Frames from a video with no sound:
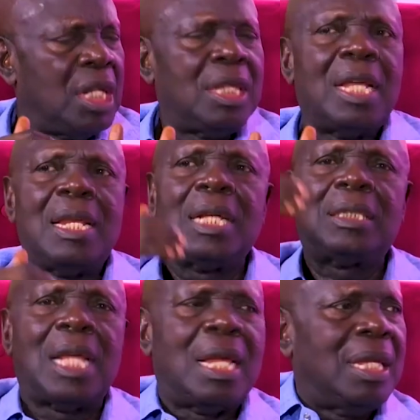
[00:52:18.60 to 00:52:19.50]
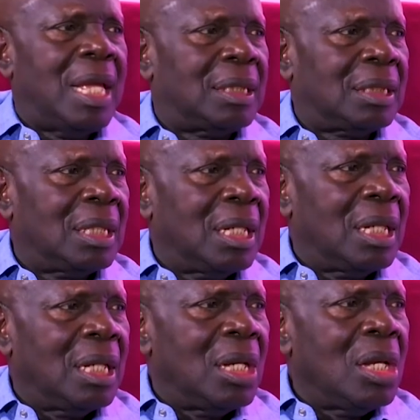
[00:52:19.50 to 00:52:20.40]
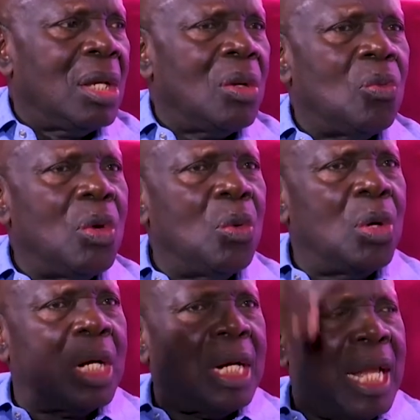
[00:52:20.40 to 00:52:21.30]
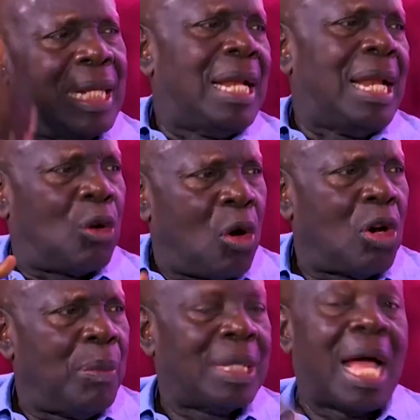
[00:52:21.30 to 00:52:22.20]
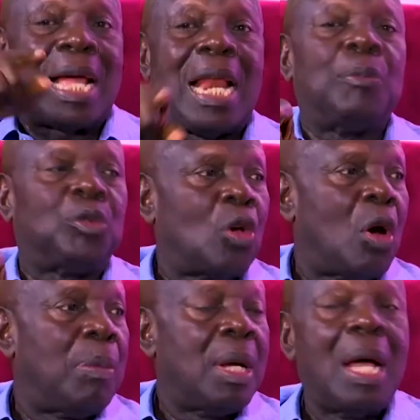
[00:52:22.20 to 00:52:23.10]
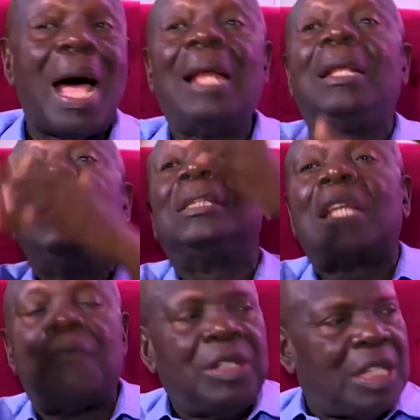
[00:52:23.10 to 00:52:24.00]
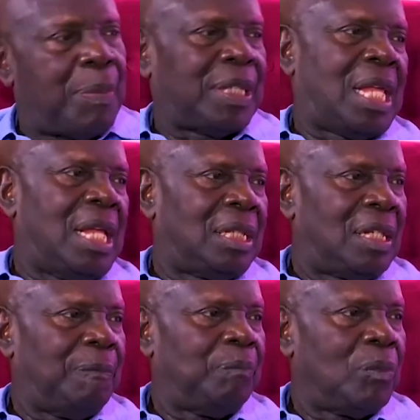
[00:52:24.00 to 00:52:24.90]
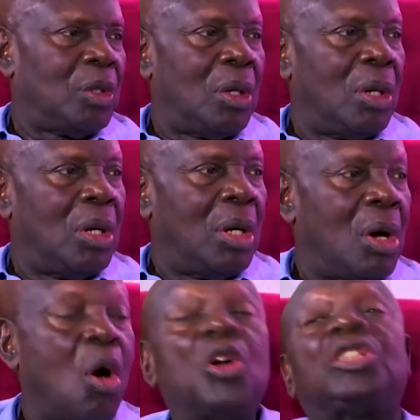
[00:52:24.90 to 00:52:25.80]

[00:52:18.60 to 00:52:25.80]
in the next 10 years, we will create an economy that can absorb at least 70% or